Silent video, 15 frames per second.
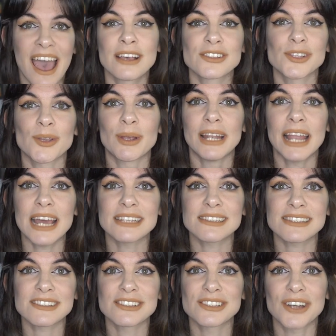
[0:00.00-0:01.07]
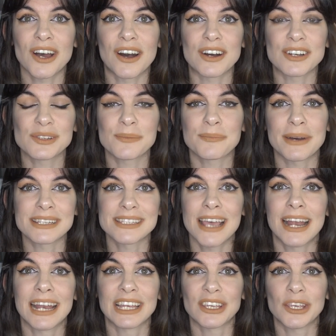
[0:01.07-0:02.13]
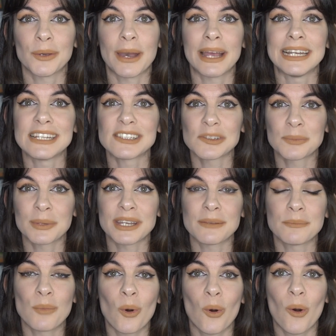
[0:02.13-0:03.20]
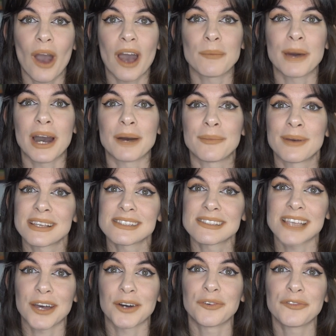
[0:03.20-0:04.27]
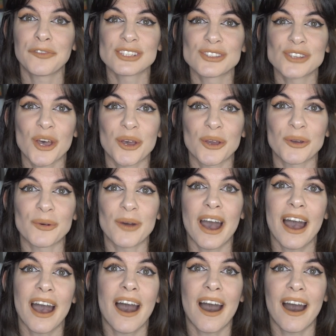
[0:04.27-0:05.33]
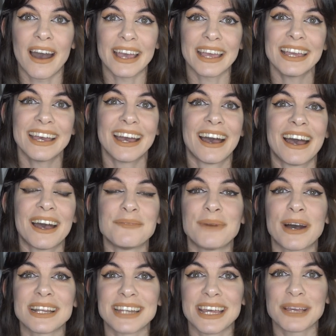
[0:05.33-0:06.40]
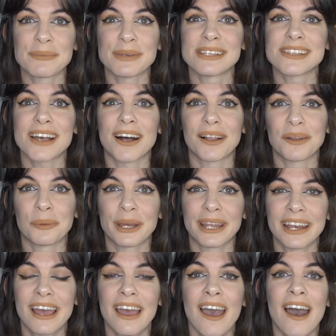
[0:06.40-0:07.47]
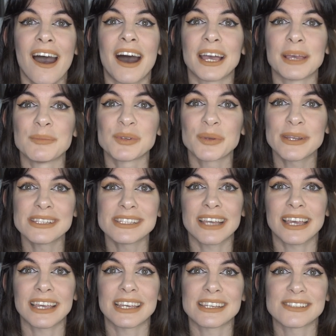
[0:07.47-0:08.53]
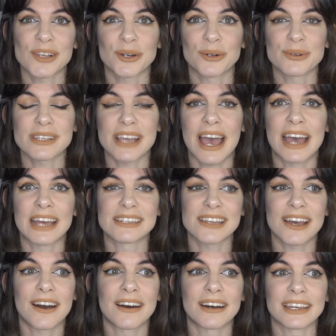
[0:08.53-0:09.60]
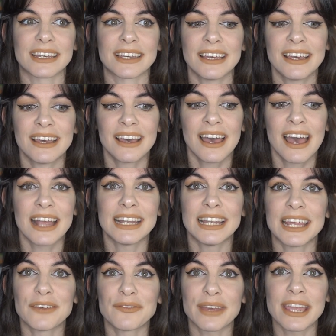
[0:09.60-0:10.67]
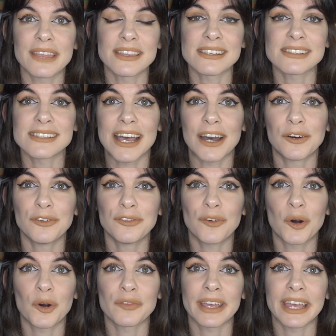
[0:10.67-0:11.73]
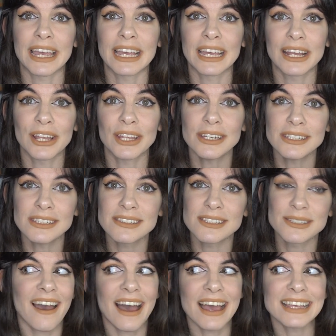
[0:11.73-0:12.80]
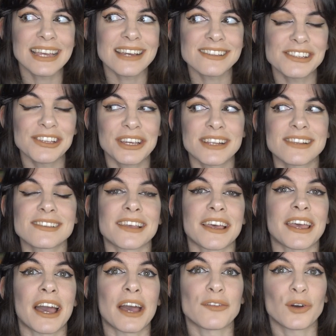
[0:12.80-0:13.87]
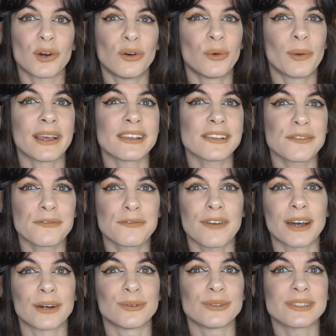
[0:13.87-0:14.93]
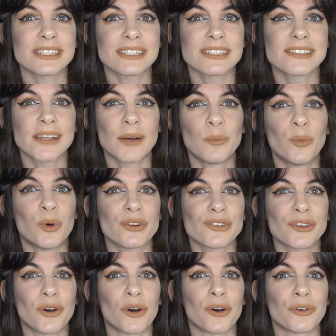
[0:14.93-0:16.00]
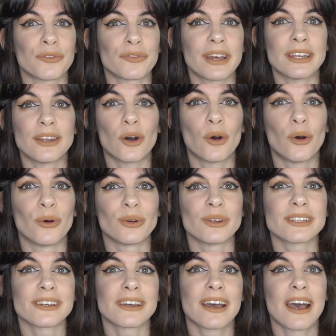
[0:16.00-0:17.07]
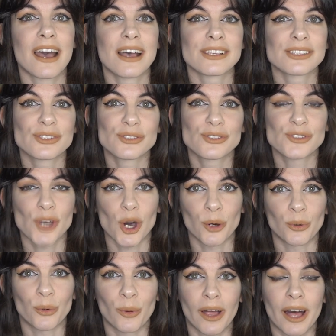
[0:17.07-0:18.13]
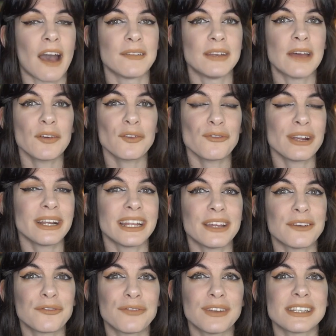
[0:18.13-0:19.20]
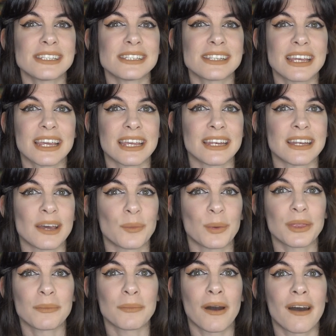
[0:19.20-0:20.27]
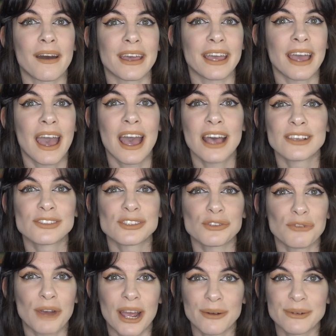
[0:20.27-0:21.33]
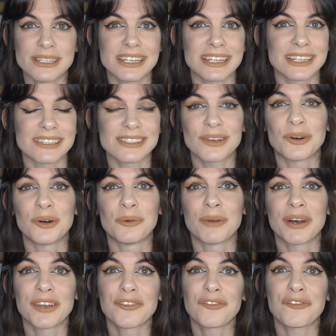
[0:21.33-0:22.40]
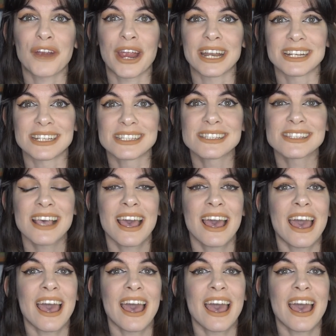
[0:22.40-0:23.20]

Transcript: So let's start by telling you a little bit more about myself. So, hi, my name is Alwyn. I am 28 years old and I live in the south of England. I guess you could say I've always felt somewhat of an odd soul. I never really fitted in with my surroundings or my friends.